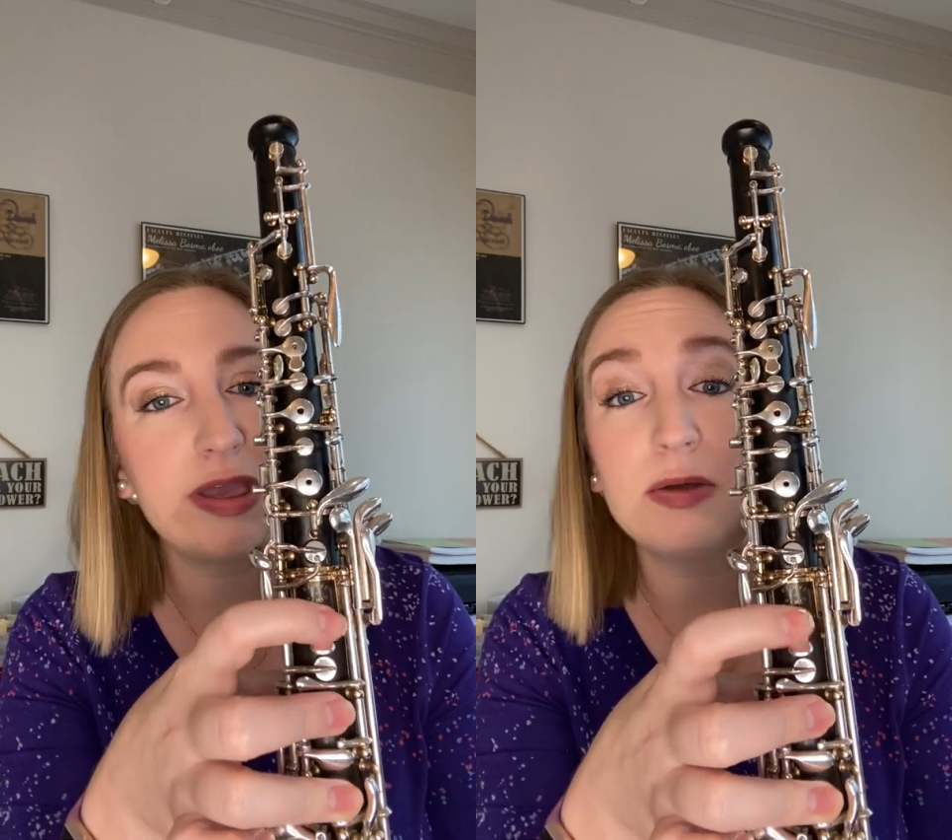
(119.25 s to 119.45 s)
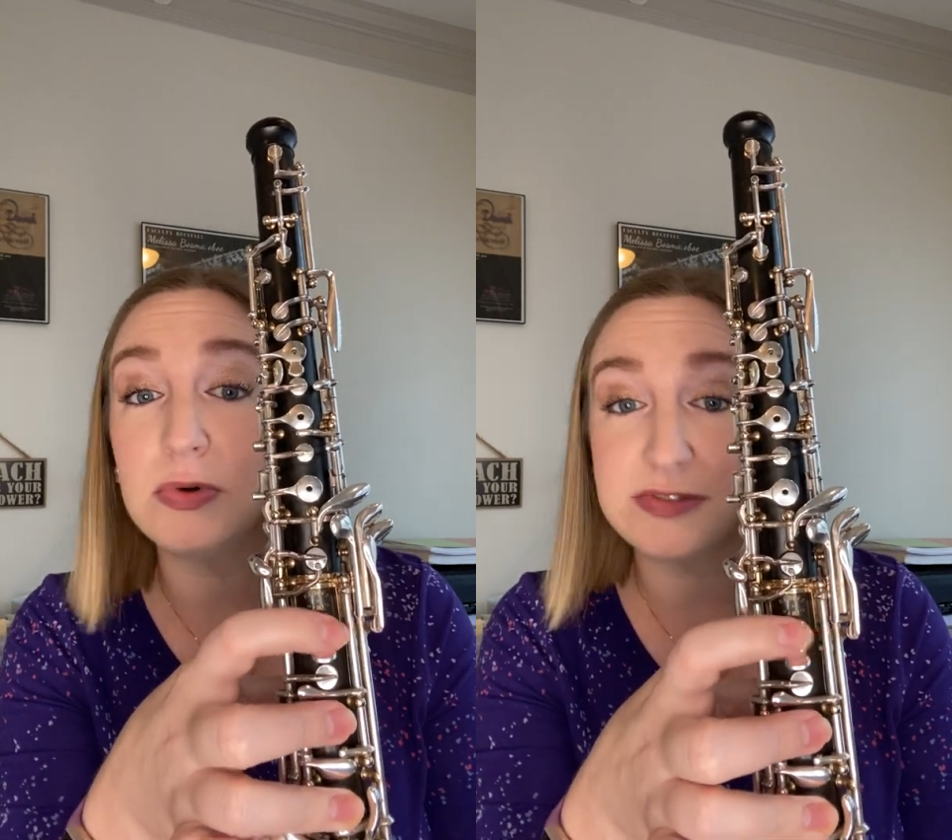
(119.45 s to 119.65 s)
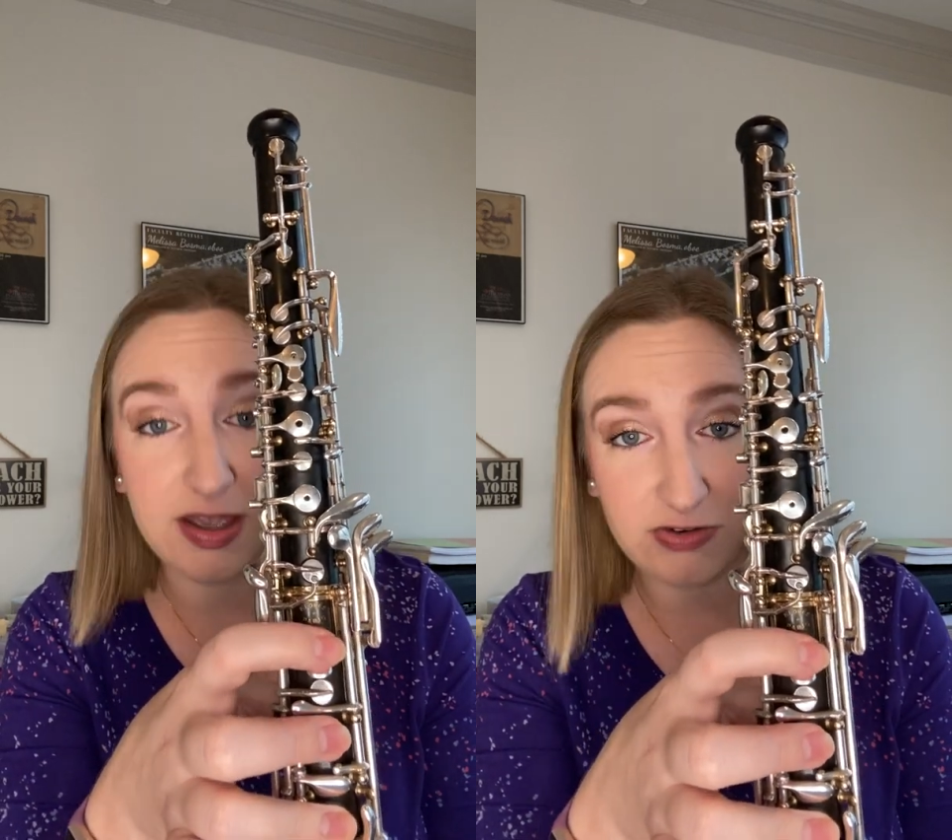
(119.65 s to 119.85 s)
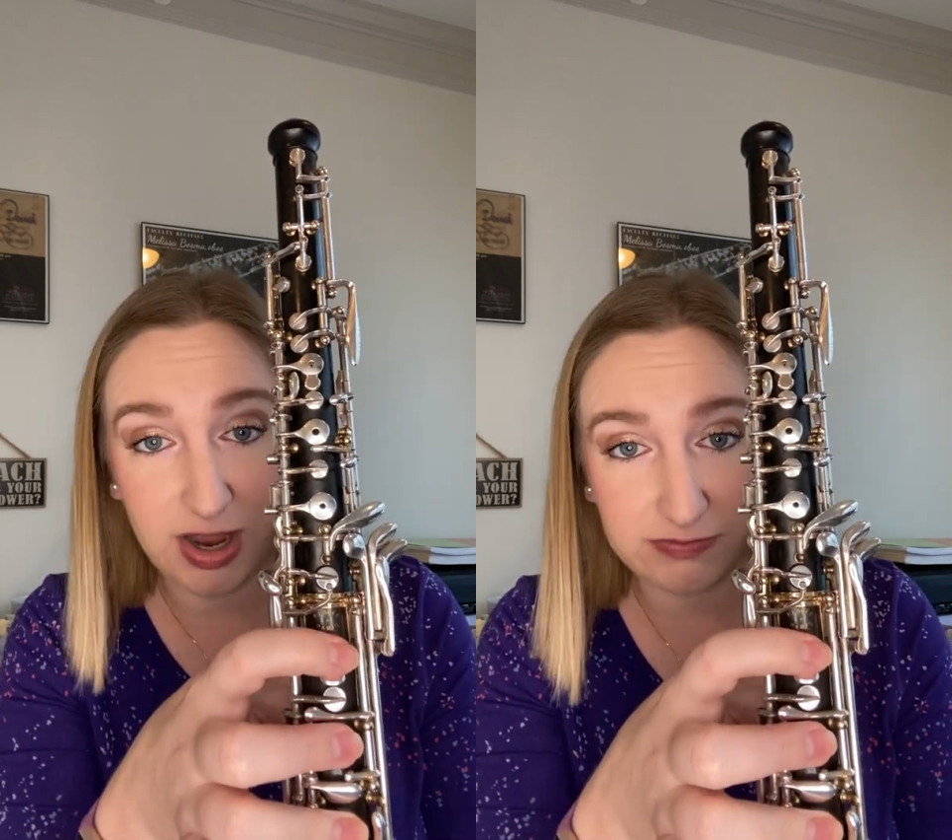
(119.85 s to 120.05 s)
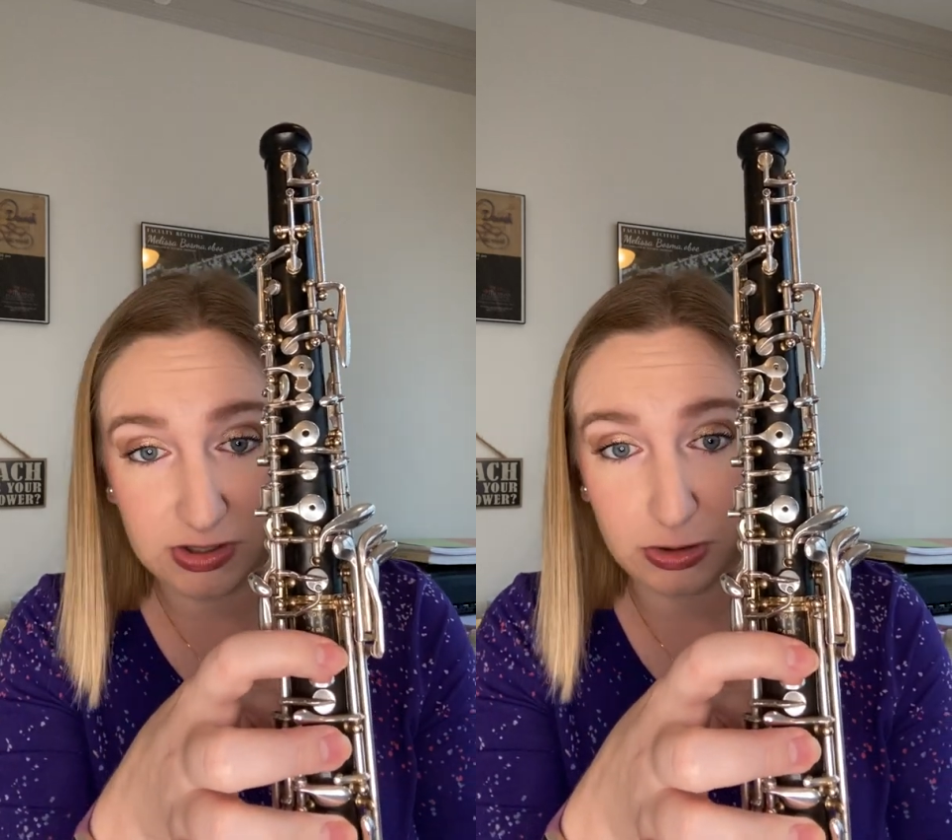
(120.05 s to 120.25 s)
It will never
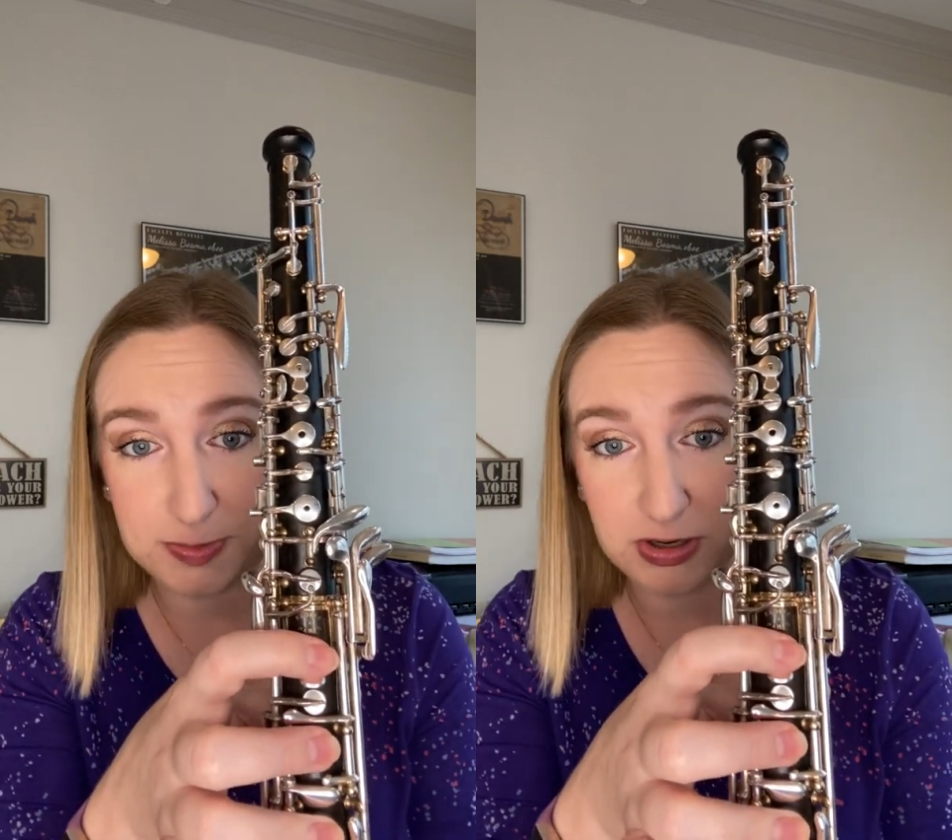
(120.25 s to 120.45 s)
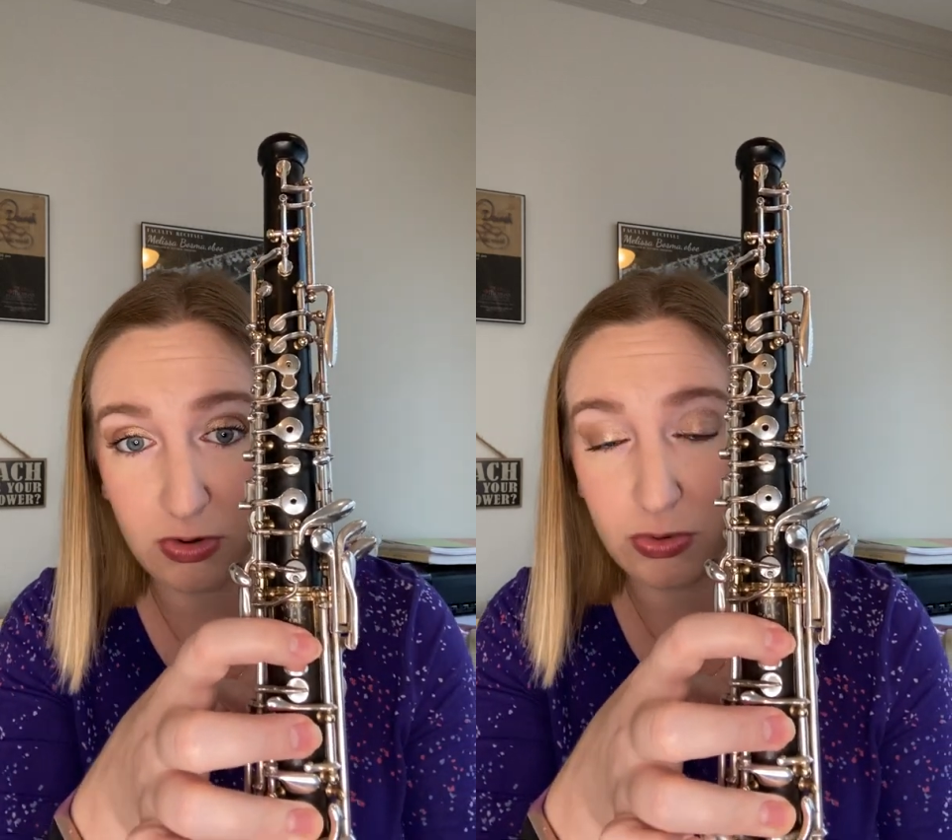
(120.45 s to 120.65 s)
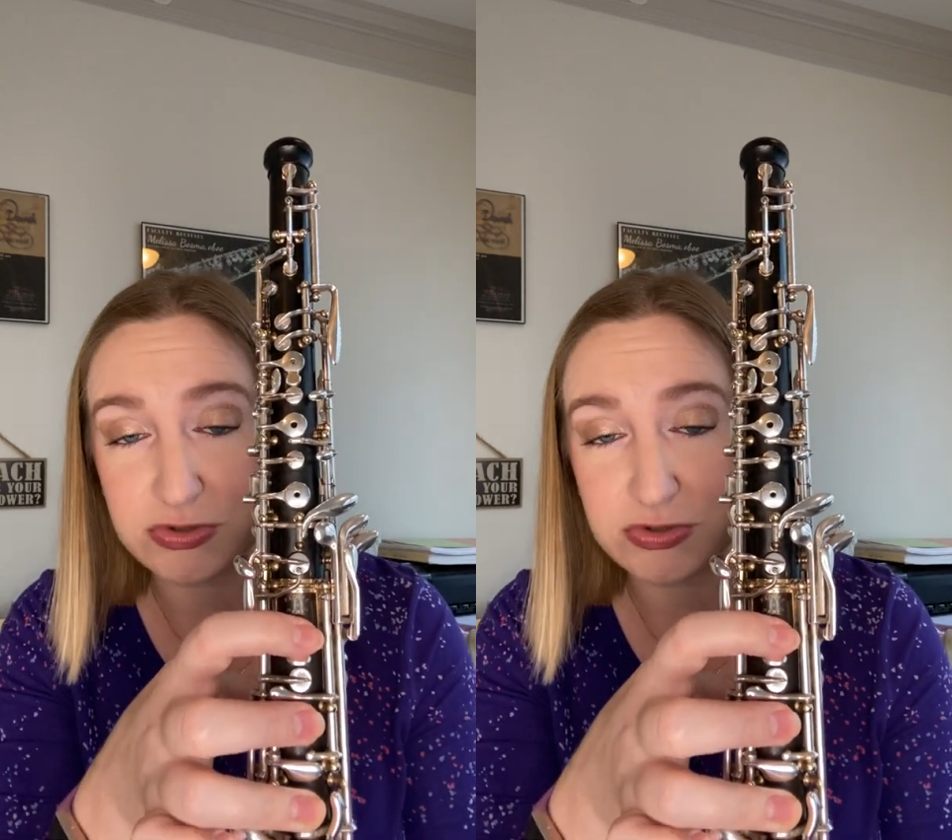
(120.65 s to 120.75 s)
have an open hole,